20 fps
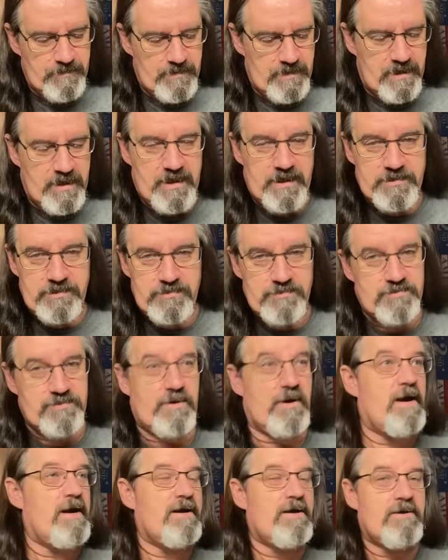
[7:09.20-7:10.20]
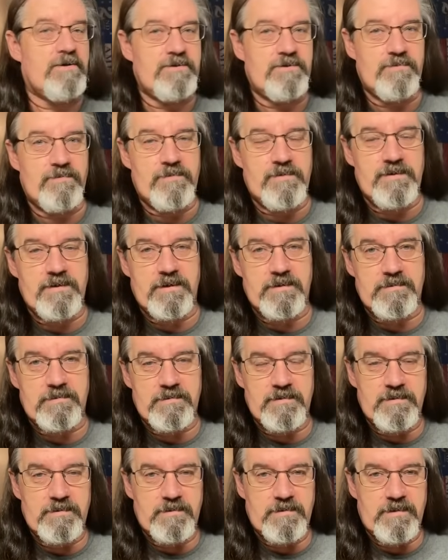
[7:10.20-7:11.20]
You can cry all you want
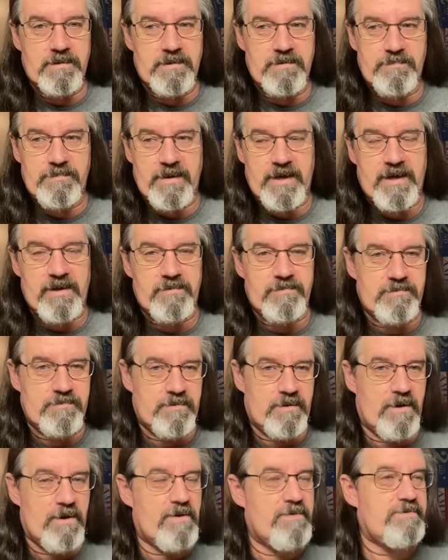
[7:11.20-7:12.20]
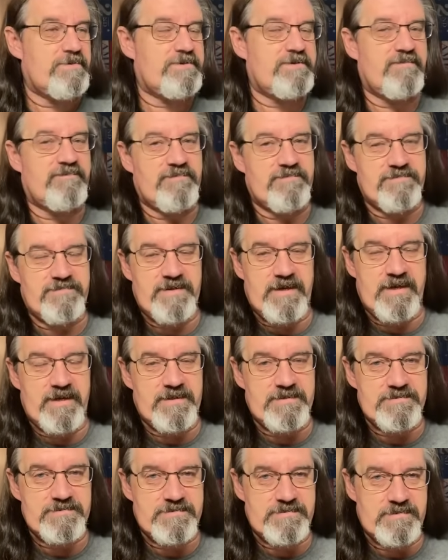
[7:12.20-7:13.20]
about all the different
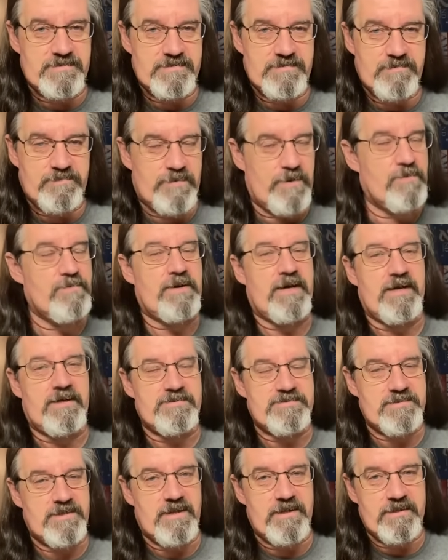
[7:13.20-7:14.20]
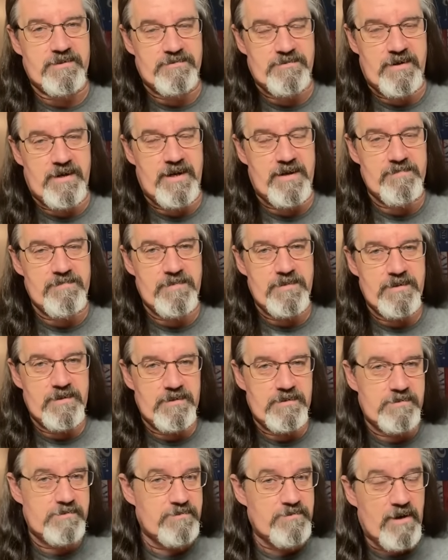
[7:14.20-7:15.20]
things and the pronouns and all that crap. You
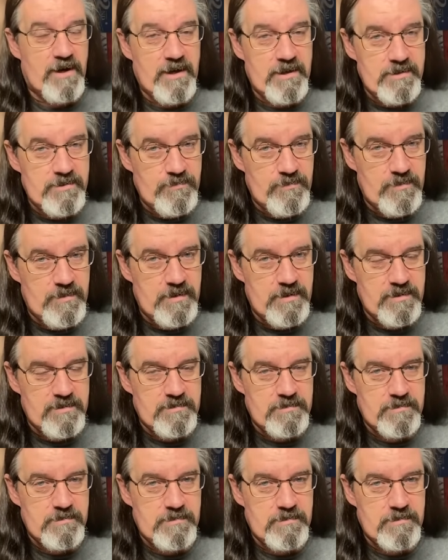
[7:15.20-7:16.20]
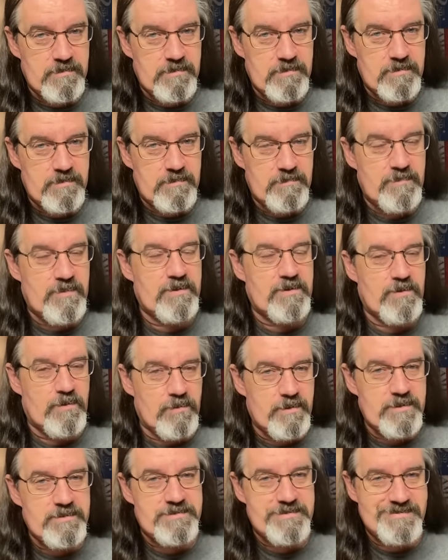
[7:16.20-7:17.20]
can cry all you want. But
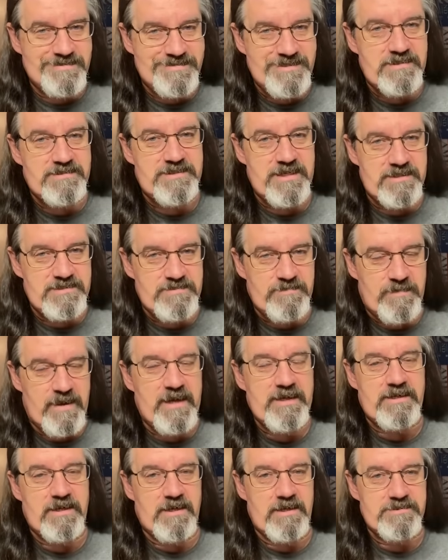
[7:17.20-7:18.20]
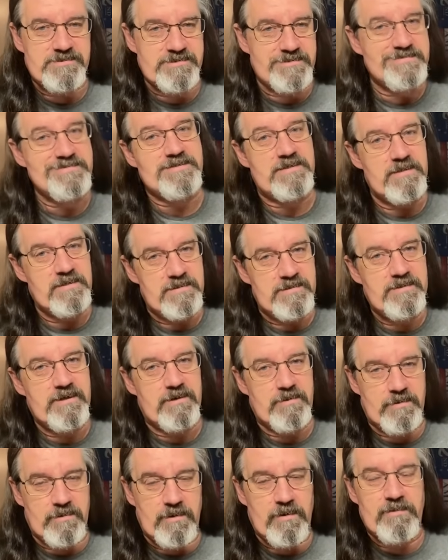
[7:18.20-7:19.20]
according to the dictates of my conscience,
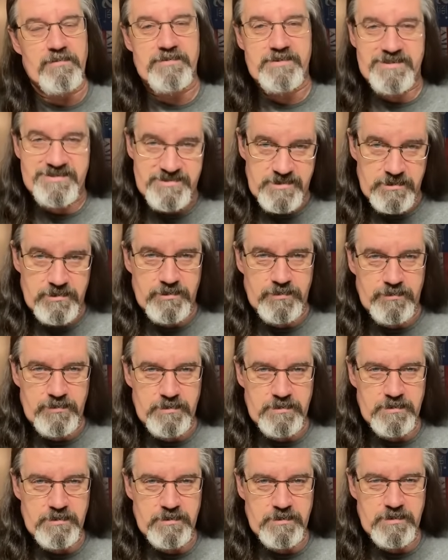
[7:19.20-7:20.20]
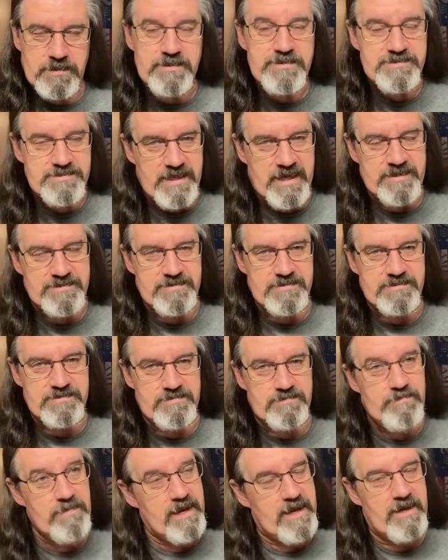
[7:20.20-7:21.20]
there are only two sexes,
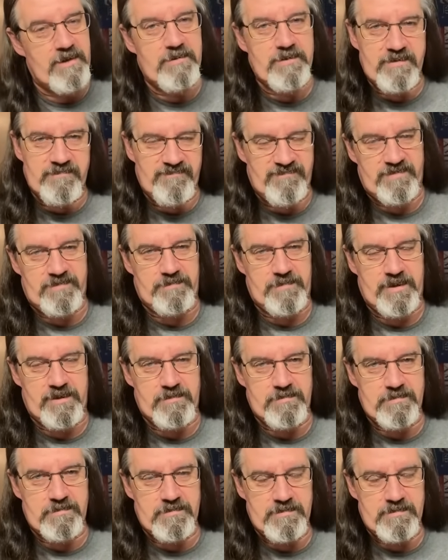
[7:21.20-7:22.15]
male and female.